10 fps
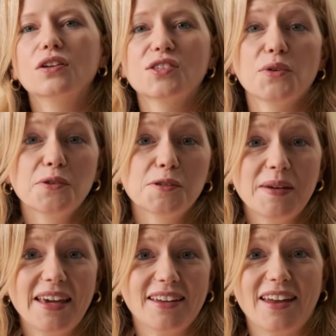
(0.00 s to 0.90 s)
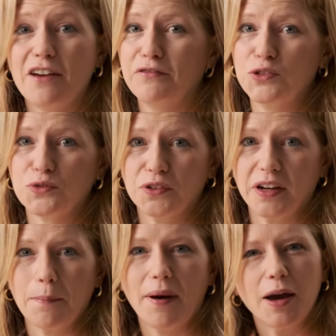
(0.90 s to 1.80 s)
So I always begin every
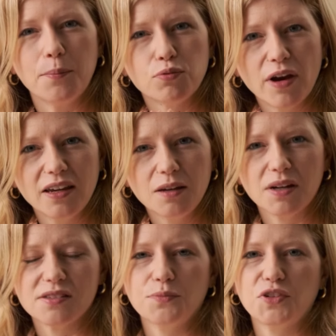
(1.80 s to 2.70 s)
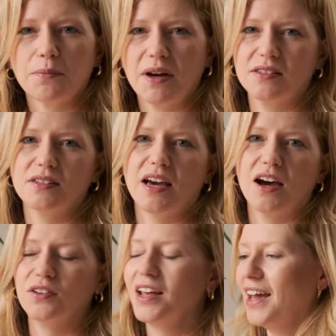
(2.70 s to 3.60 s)
drawing by breaking my subject matter
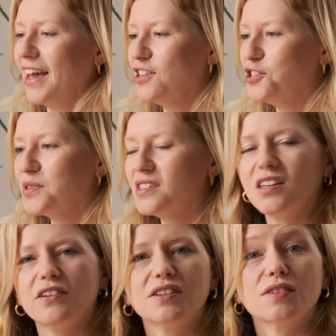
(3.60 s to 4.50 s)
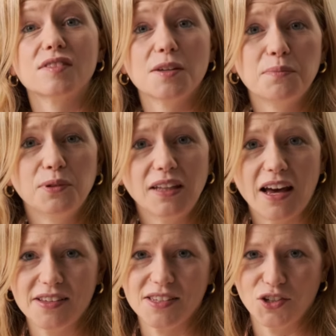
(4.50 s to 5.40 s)
down into a series of simple
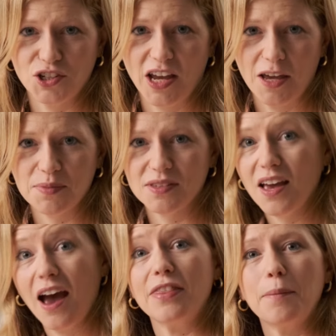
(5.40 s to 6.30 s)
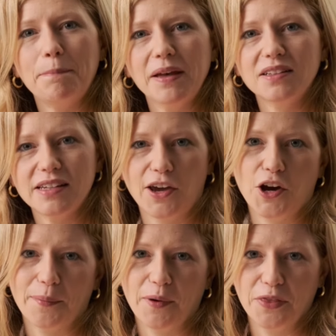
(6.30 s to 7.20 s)
lines and shapes and then building
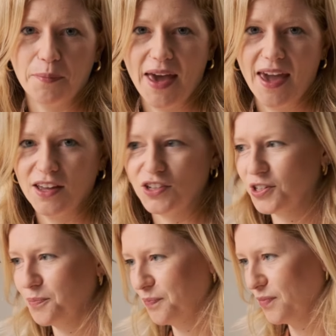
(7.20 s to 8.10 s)
it up on the page.